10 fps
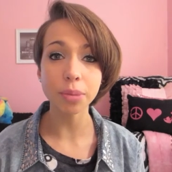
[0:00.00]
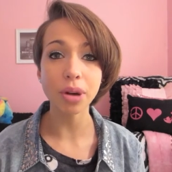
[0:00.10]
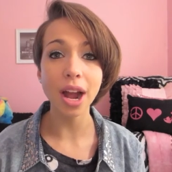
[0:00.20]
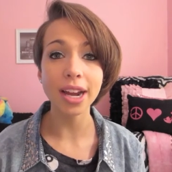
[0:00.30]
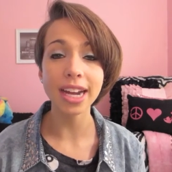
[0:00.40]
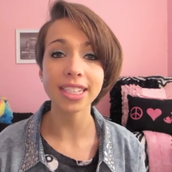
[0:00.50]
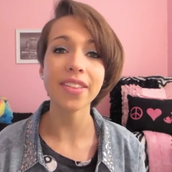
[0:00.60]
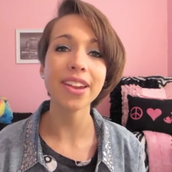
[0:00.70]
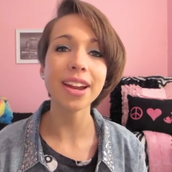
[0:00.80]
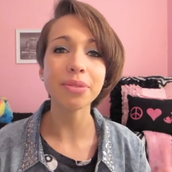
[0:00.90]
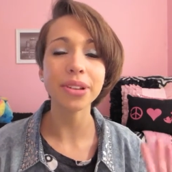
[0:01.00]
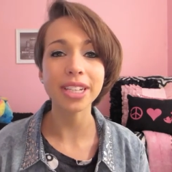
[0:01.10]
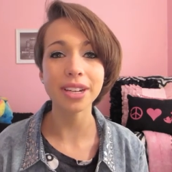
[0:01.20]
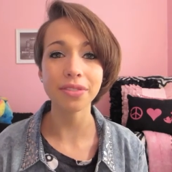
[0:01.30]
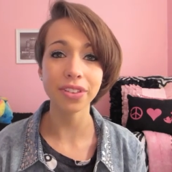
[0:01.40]
the products and then I
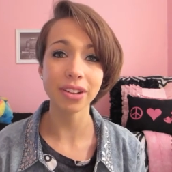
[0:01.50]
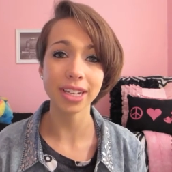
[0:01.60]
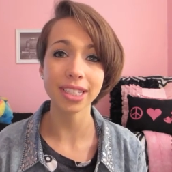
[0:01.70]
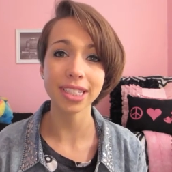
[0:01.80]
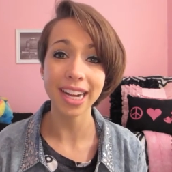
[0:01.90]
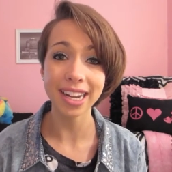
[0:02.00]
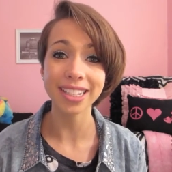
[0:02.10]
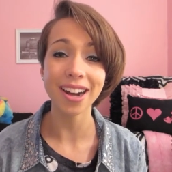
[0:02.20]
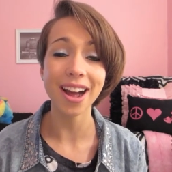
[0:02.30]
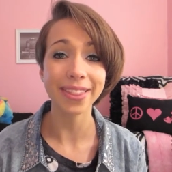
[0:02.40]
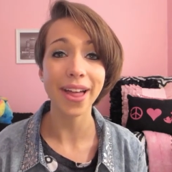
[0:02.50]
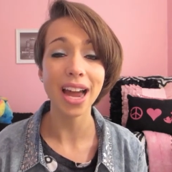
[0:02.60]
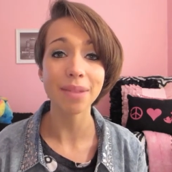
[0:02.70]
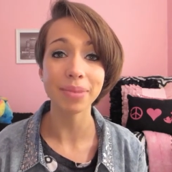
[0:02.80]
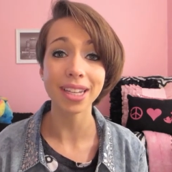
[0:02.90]
really didn't feel like standing
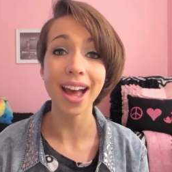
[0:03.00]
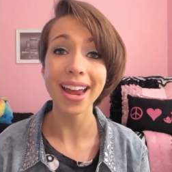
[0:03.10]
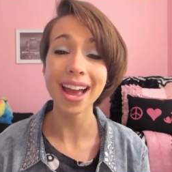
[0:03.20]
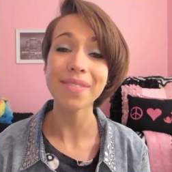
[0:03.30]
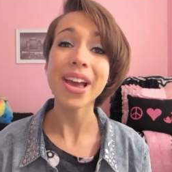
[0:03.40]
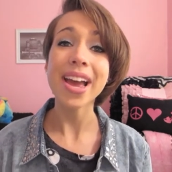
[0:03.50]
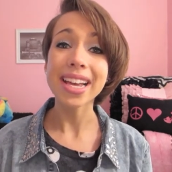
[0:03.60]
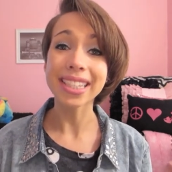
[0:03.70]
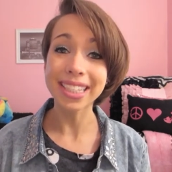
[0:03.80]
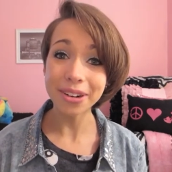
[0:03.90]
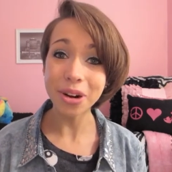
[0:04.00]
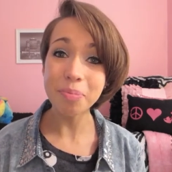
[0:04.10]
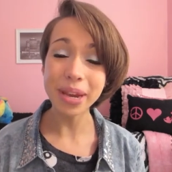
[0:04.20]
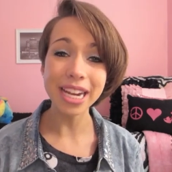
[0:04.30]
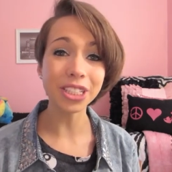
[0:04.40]
online because I have
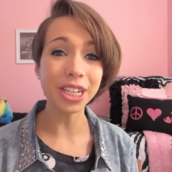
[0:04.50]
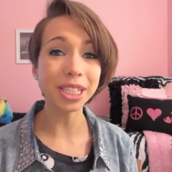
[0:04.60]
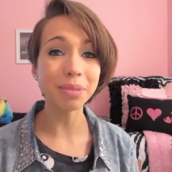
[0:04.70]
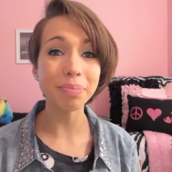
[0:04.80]
zero patience,